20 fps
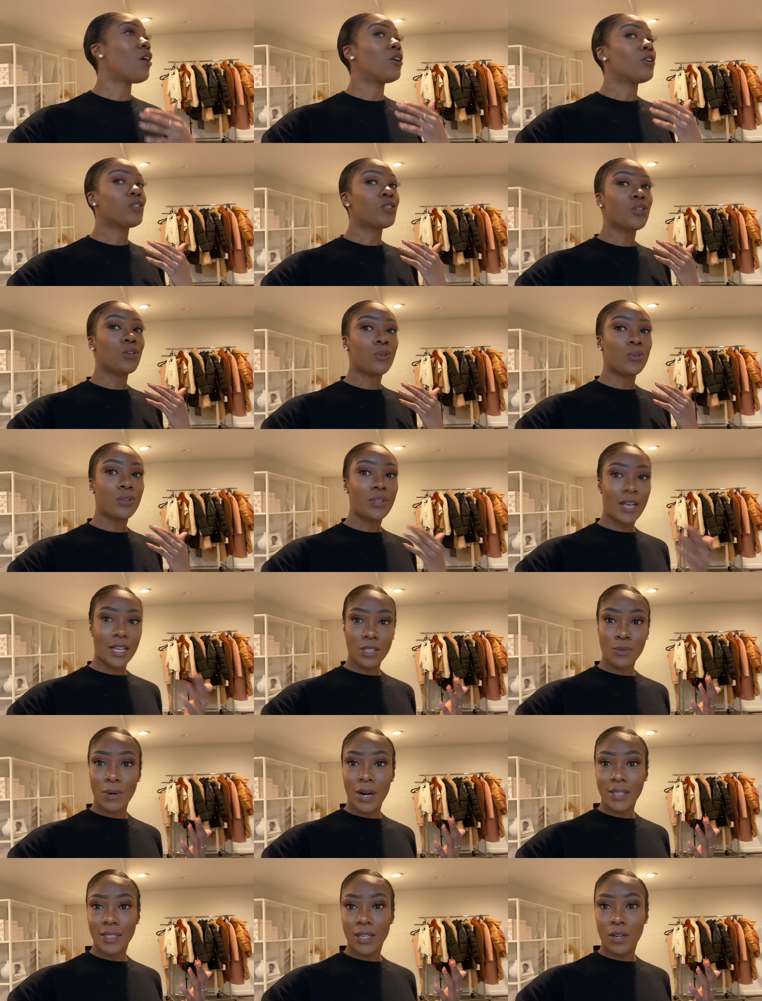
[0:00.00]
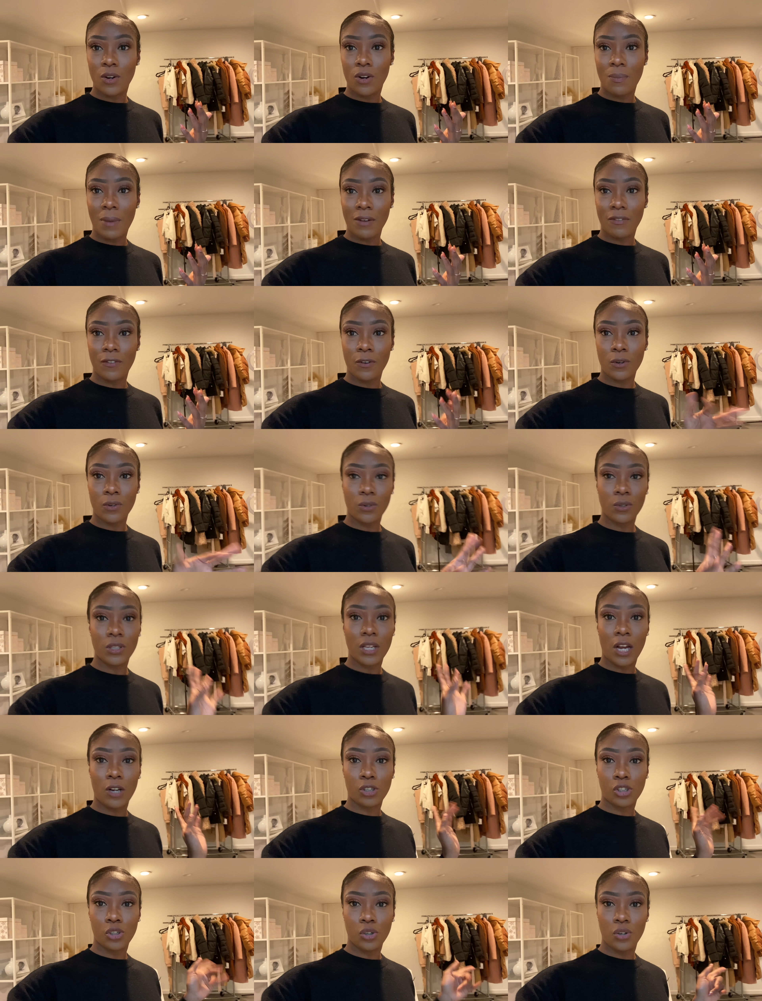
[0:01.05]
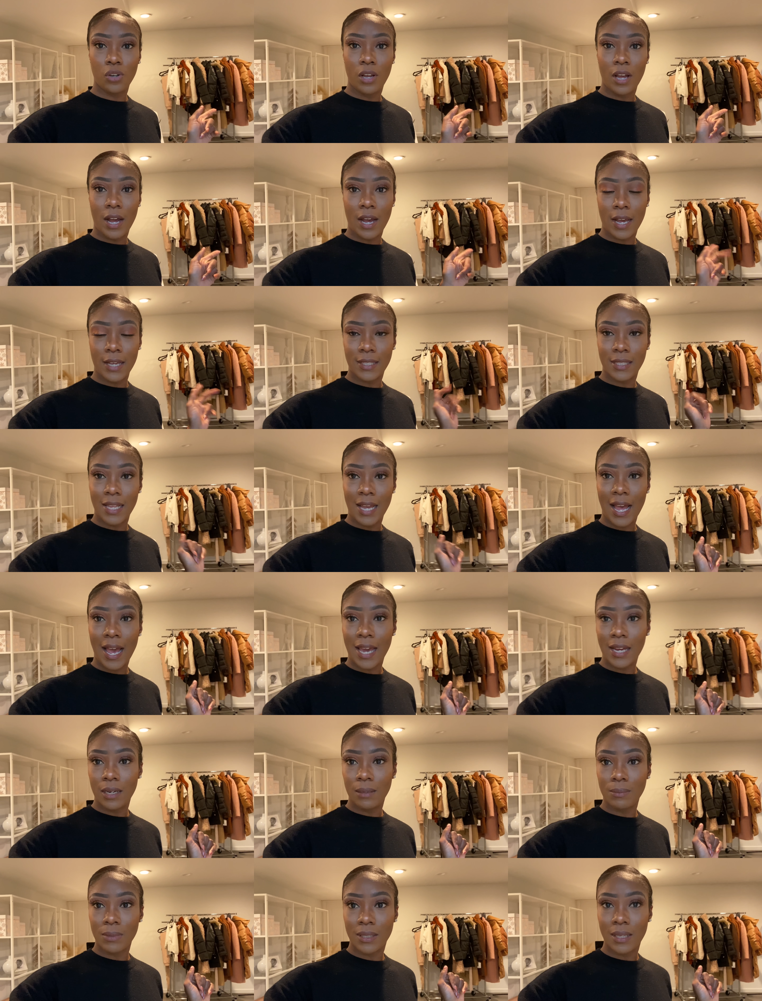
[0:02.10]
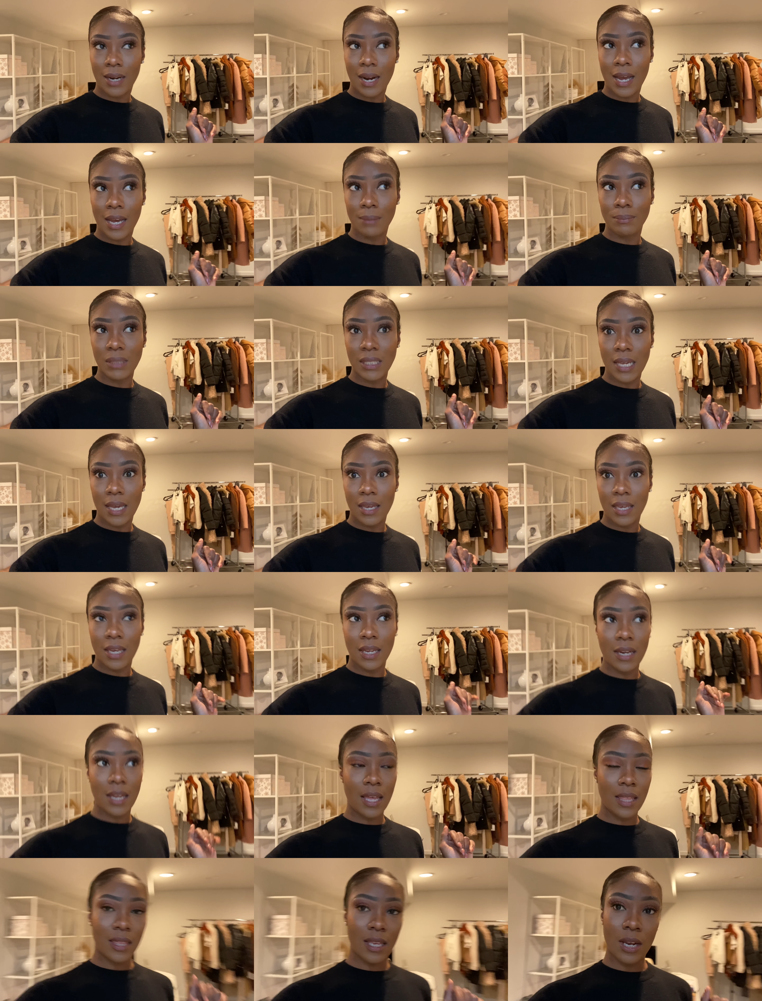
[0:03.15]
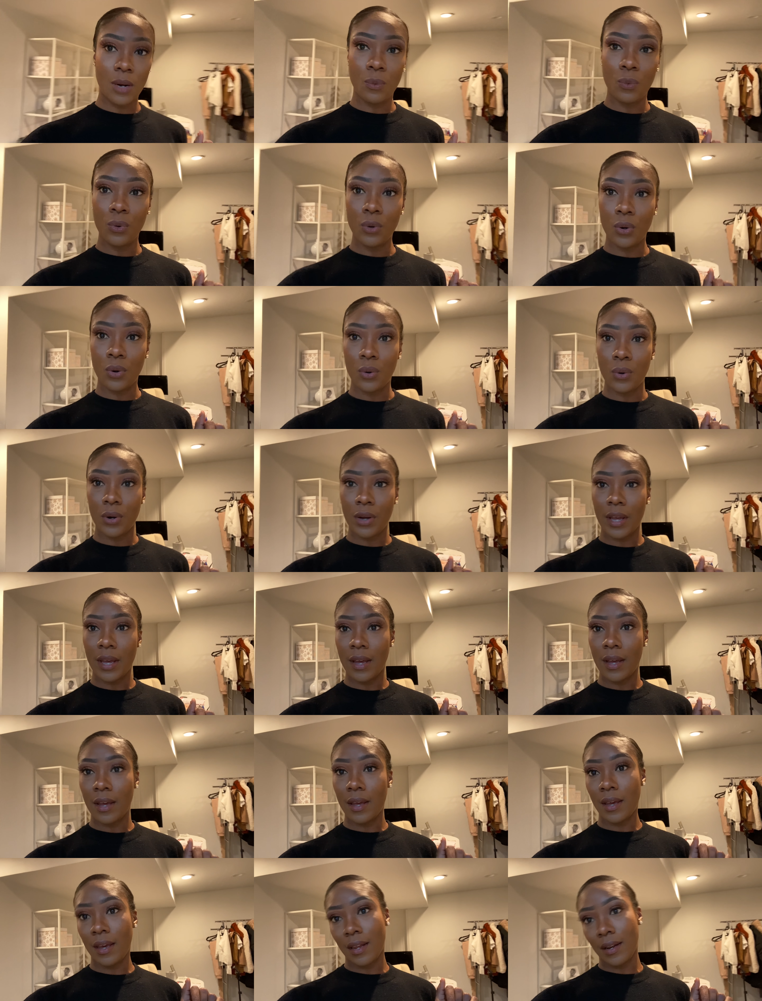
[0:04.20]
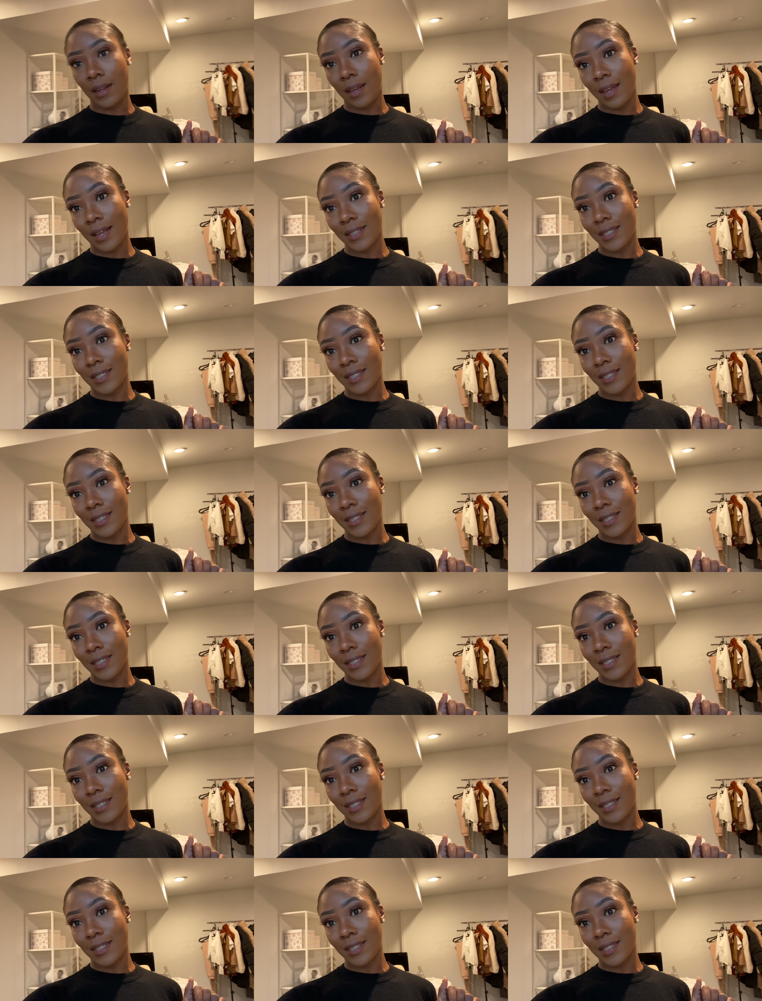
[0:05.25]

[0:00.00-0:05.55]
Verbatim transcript: So that's where I take all my photos. I'll show you guys the items that I am taking and then we'll go ahead and get